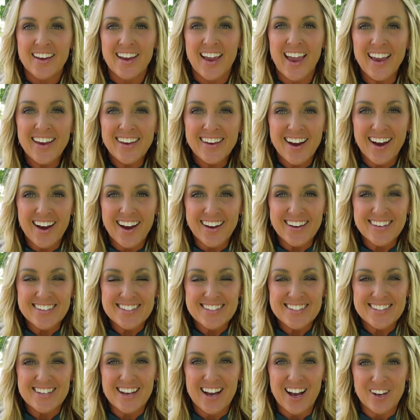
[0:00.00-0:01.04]
Hey
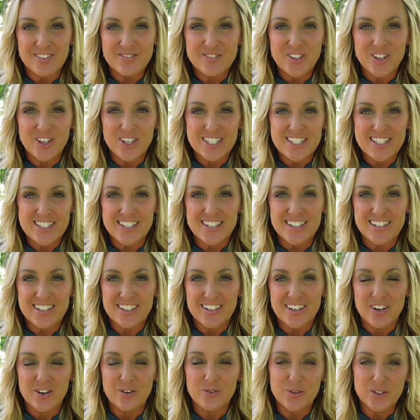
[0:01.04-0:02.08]
guys, I'm
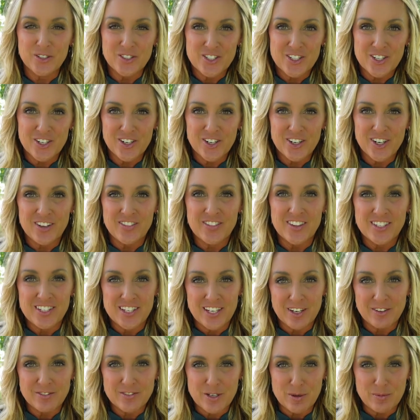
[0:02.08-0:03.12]
Kristin, a realtor in the
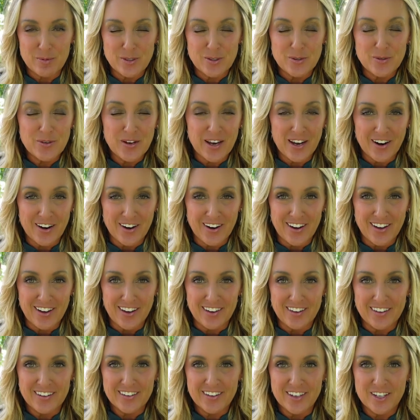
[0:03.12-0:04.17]
DFW
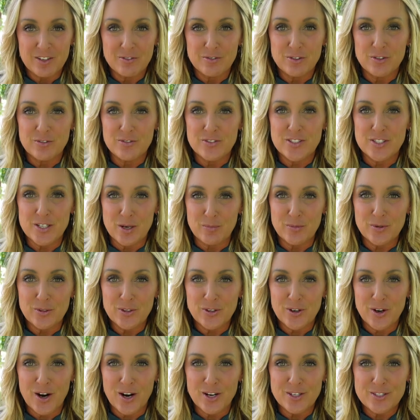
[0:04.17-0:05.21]
area, and if you've stumbled
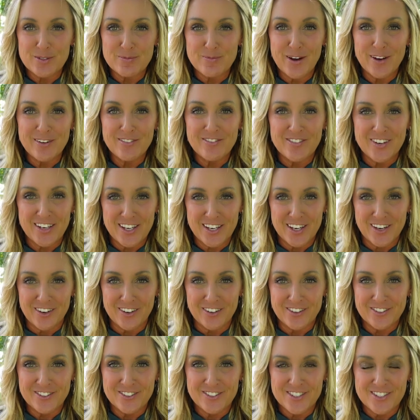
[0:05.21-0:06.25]
across my
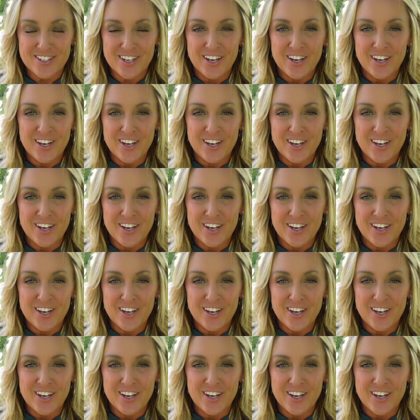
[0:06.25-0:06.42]
videos,